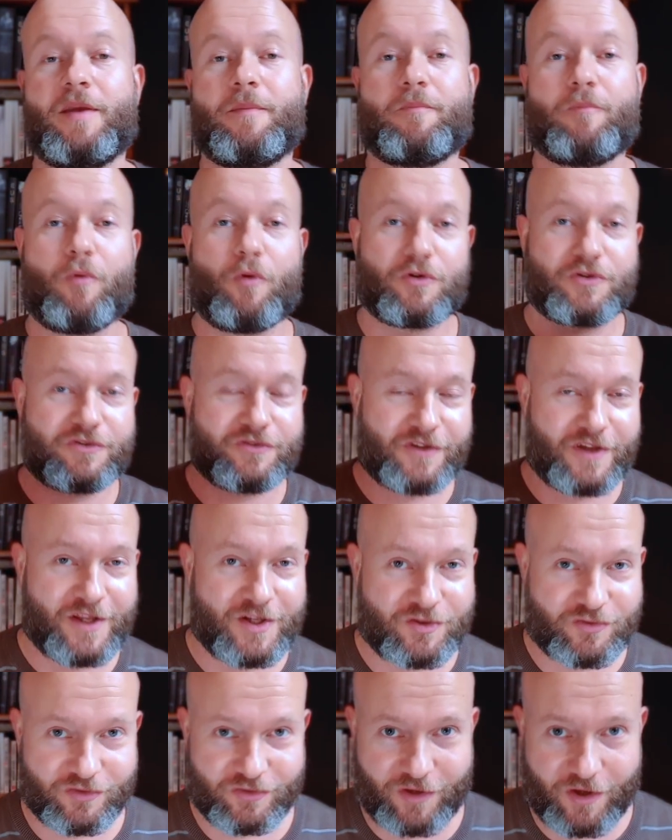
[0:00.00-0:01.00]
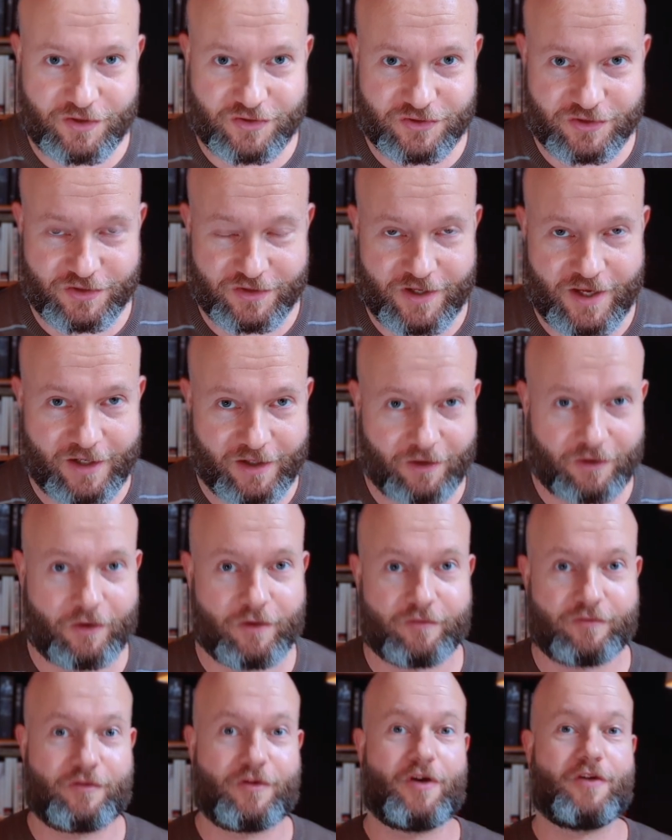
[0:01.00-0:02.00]
important introduction and a
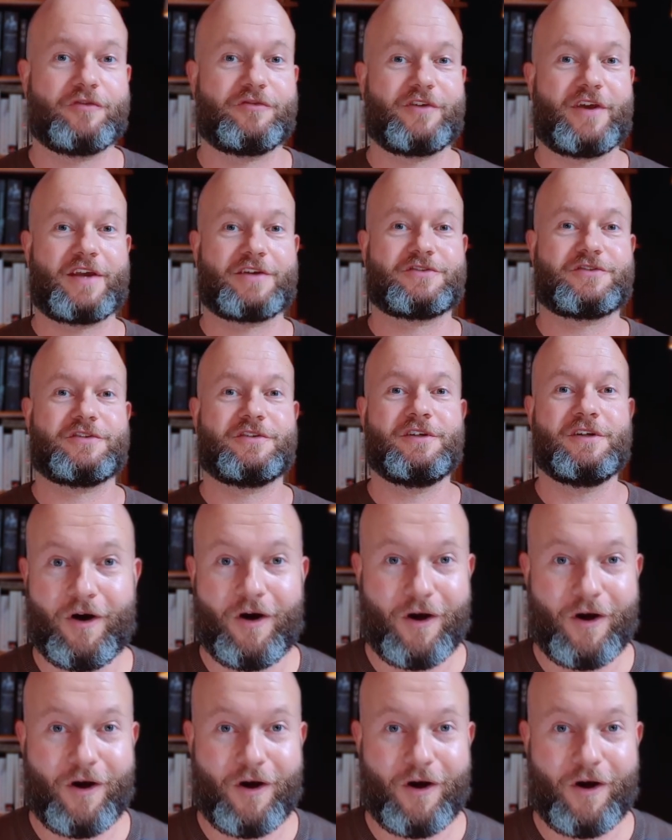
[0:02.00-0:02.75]
lot of context.